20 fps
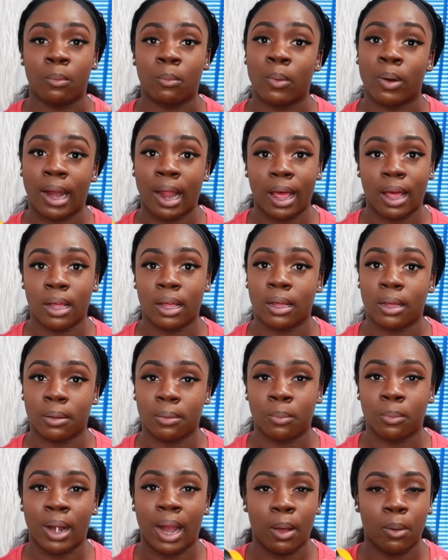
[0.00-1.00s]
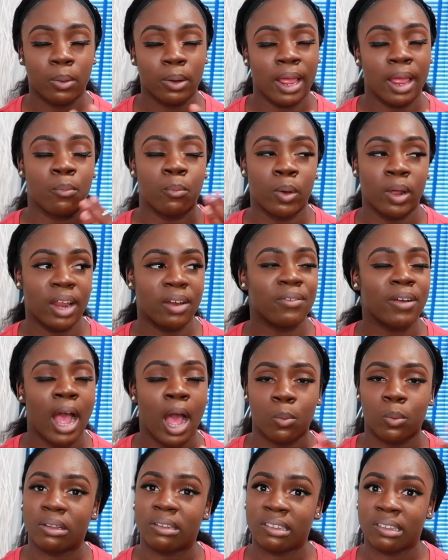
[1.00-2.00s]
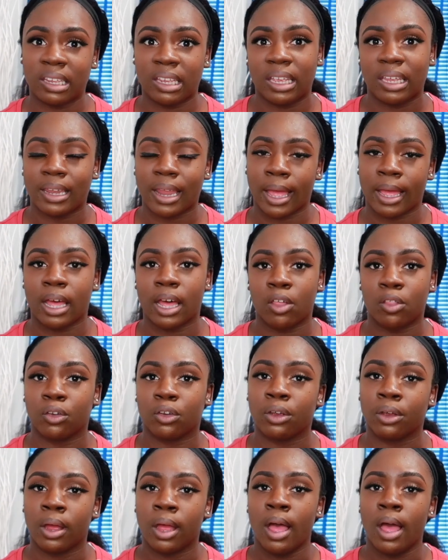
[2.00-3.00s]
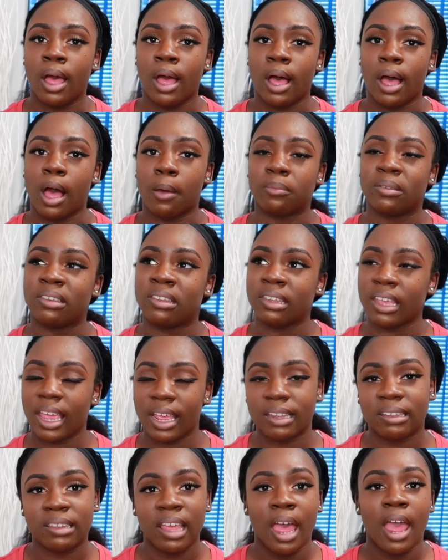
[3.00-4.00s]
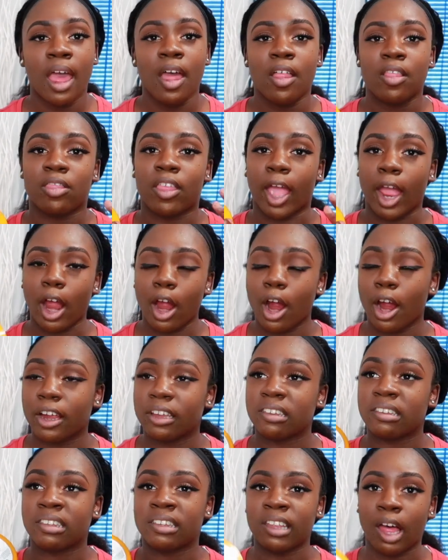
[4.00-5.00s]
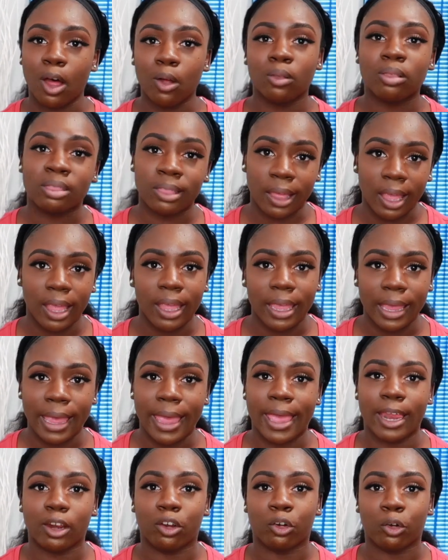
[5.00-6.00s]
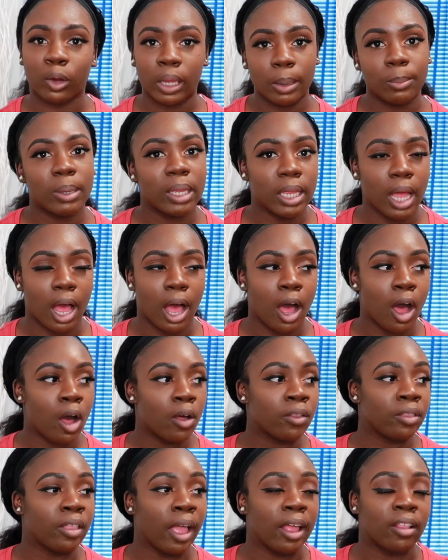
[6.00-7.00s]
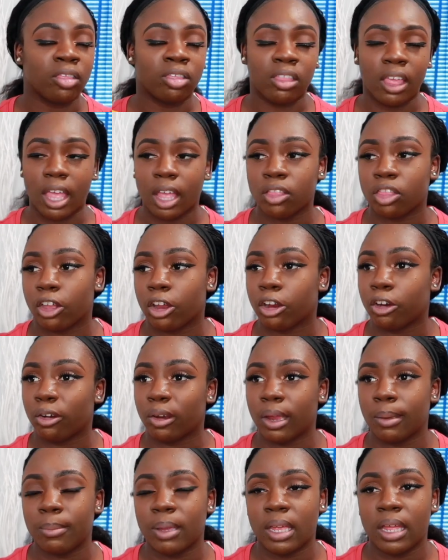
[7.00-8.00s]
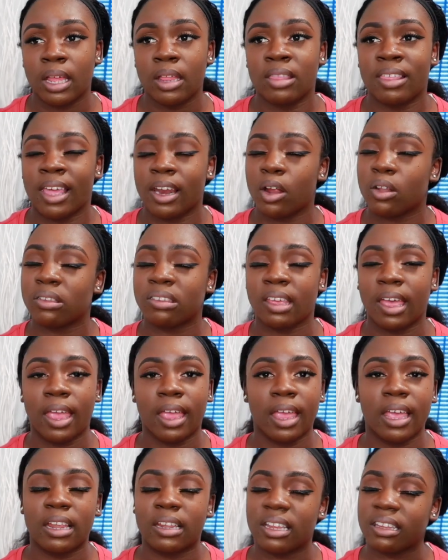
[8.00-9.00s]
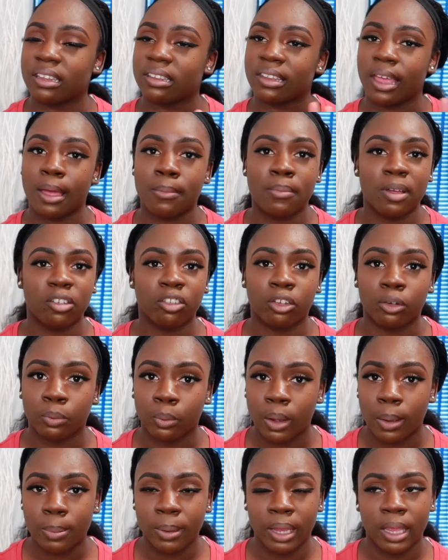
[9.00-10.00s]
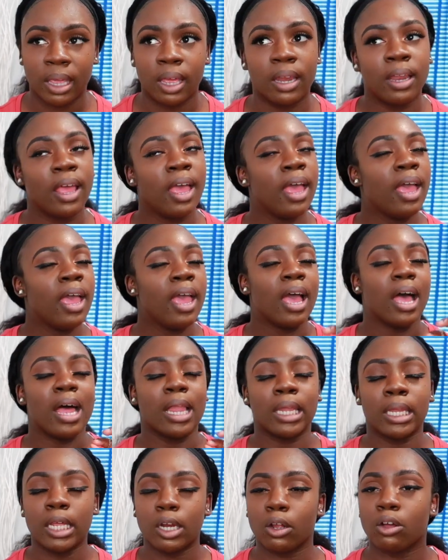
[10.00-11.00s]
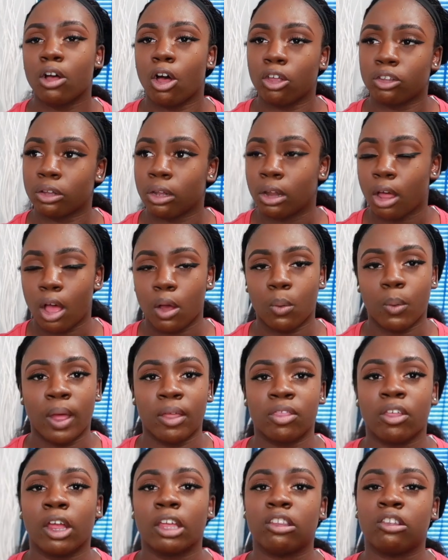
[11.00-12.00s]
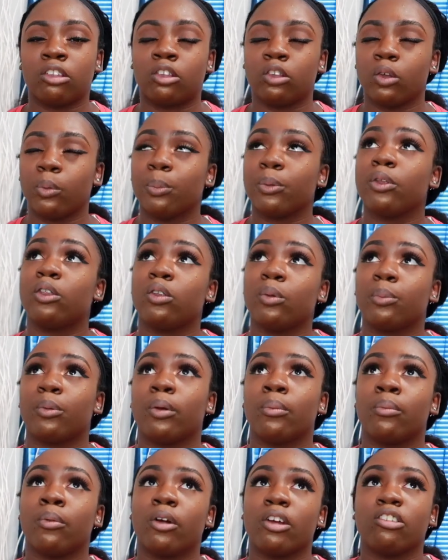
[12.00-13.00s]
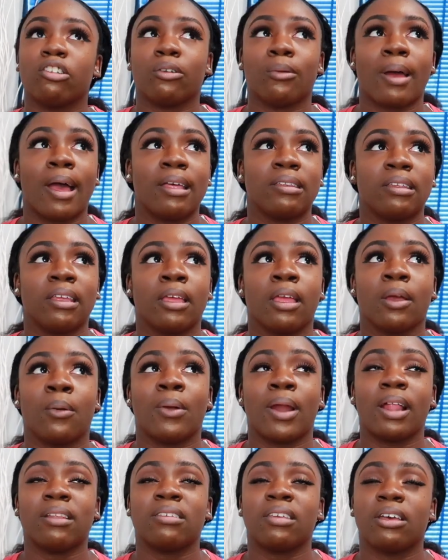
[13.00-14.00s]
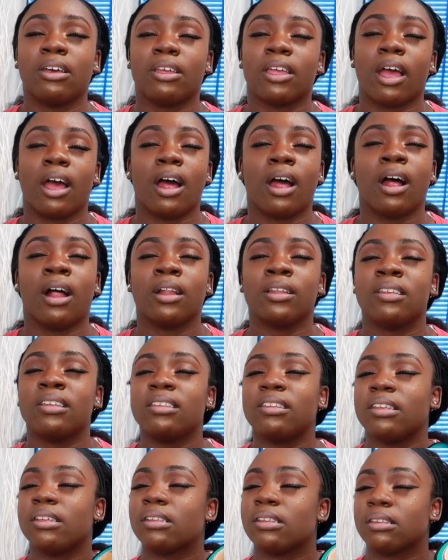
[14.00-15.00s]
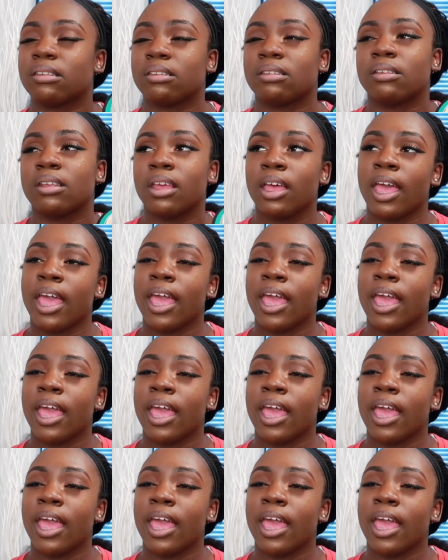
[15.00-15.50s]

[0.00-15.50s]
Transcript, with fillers: when I um when I would whenever I would see like other um since they are so thick and creamy y'all they thick they're creamy they don't take it doesn't take much to rub in a little goes a long way they're super super moisturizing when i tell y'all this is